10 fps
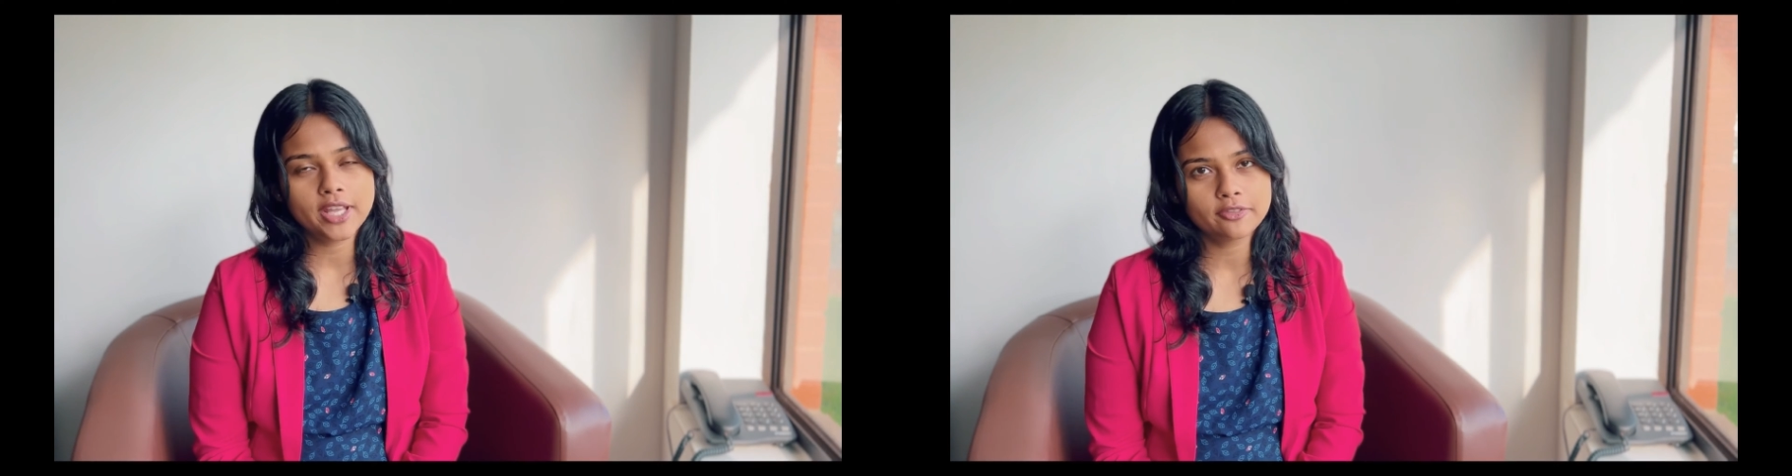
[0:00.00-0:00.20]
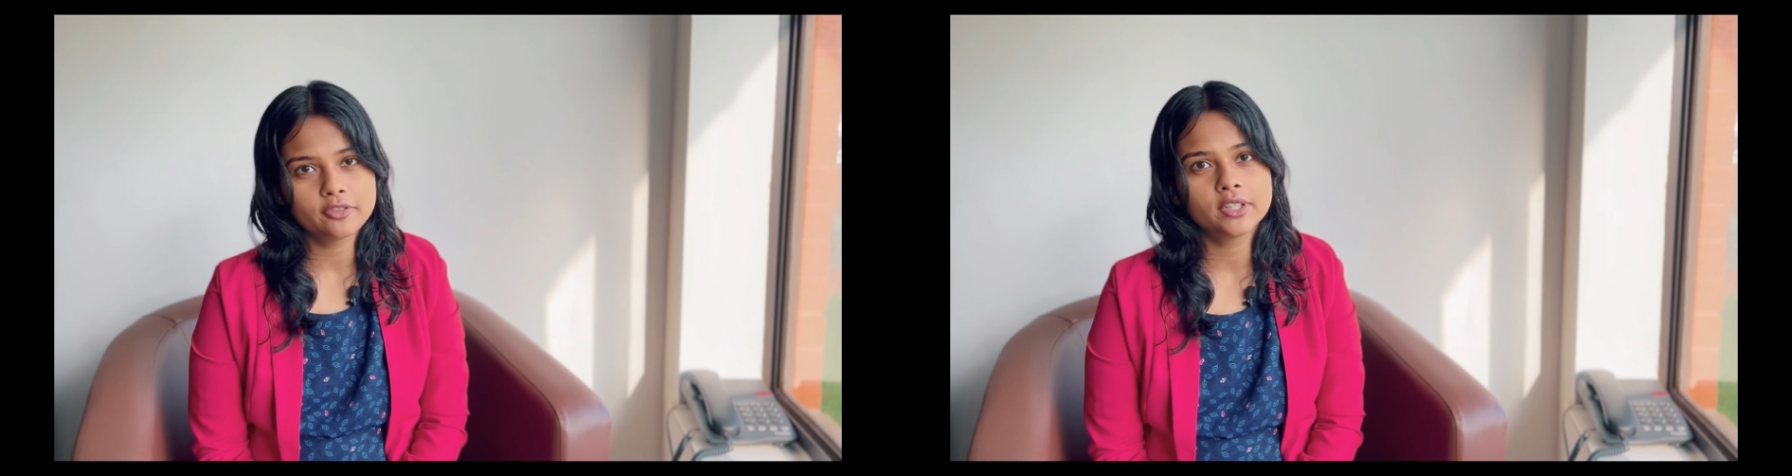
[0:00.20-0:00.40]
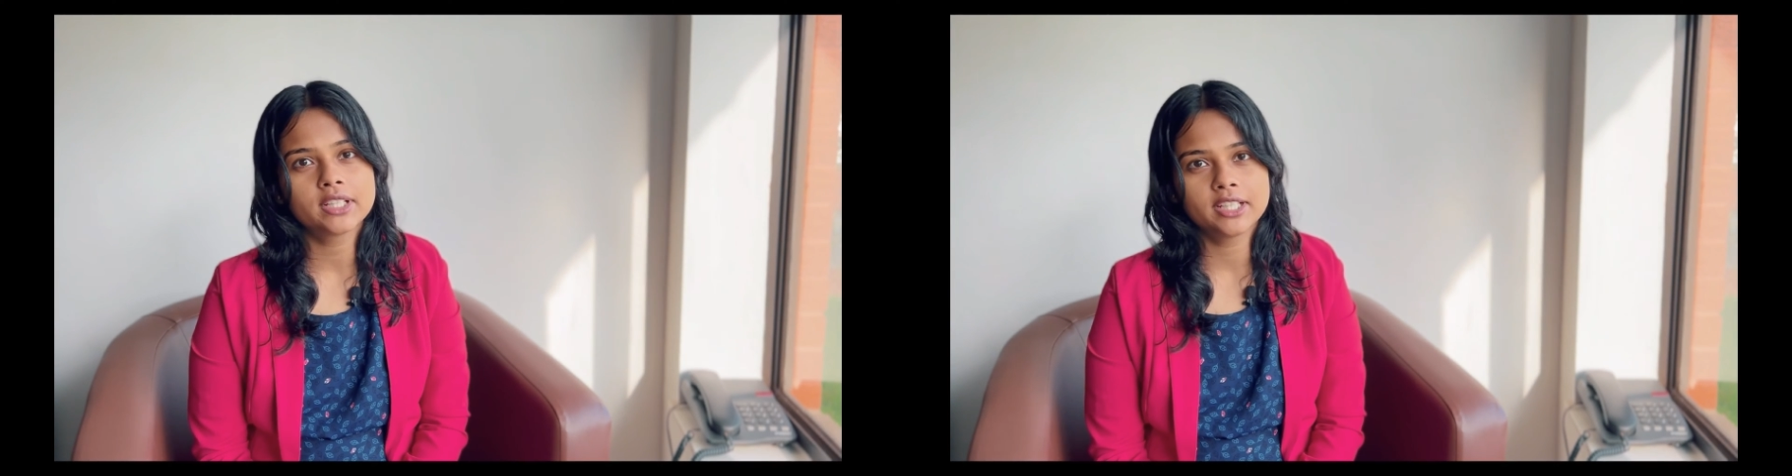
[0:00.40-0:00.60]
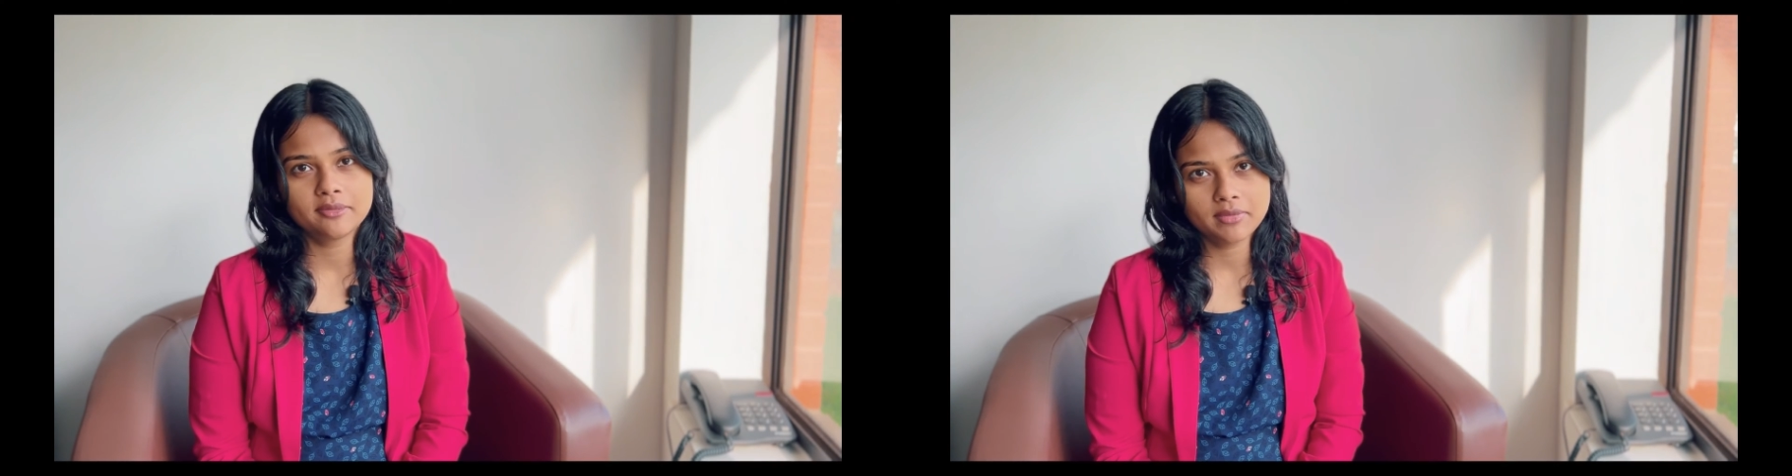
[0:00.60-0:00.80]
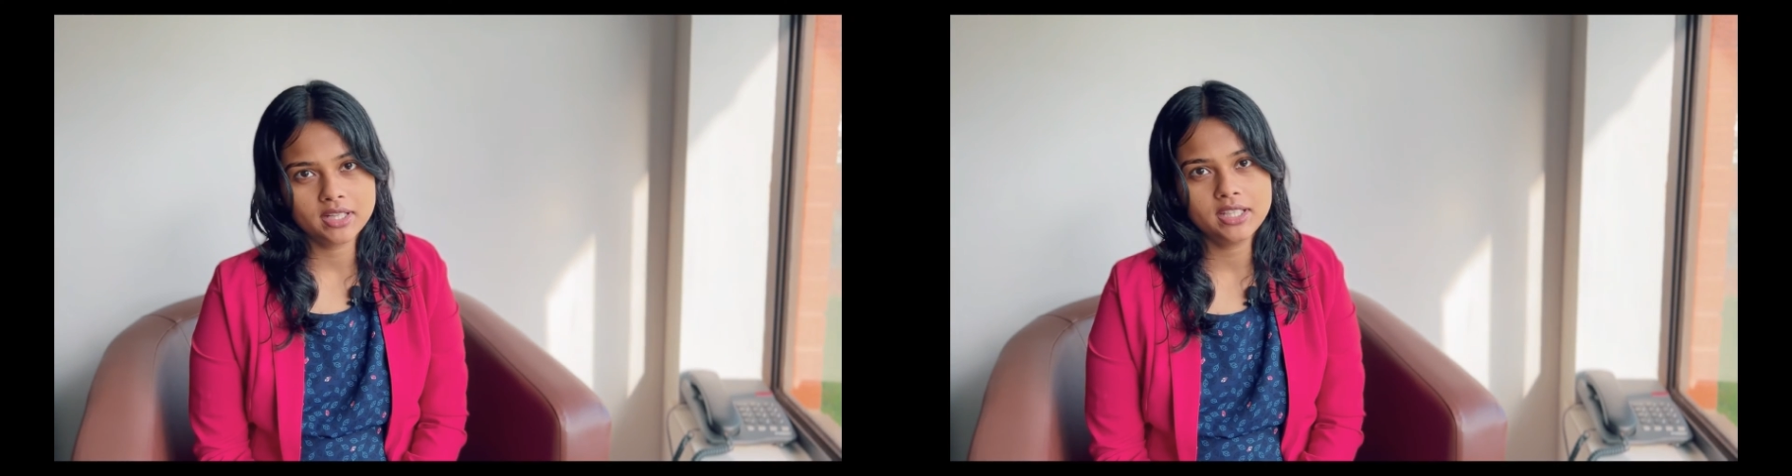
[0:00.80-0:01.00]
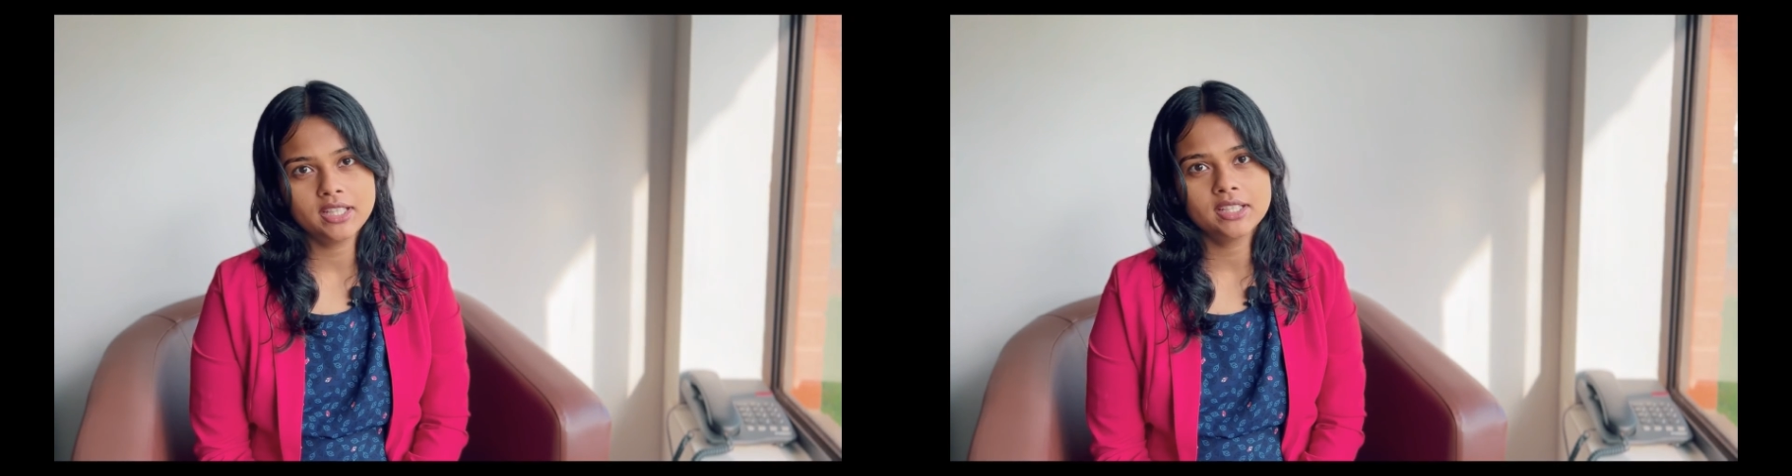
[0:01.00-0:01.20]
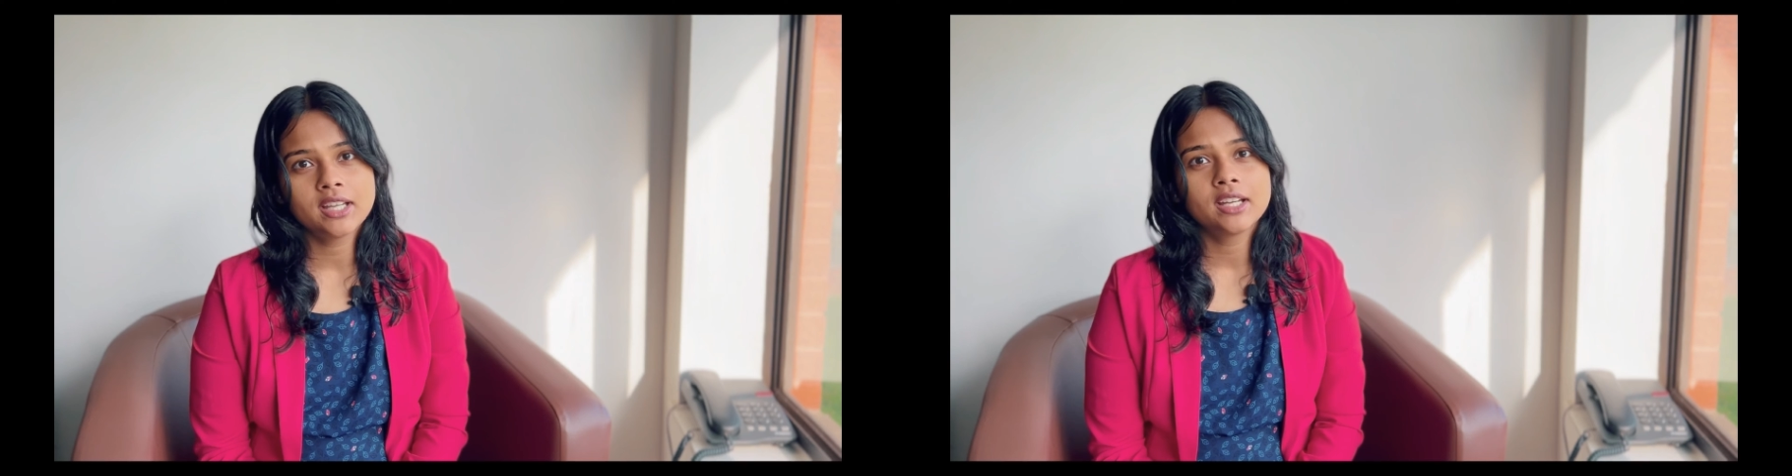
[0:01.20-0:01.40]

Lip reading: effort and money,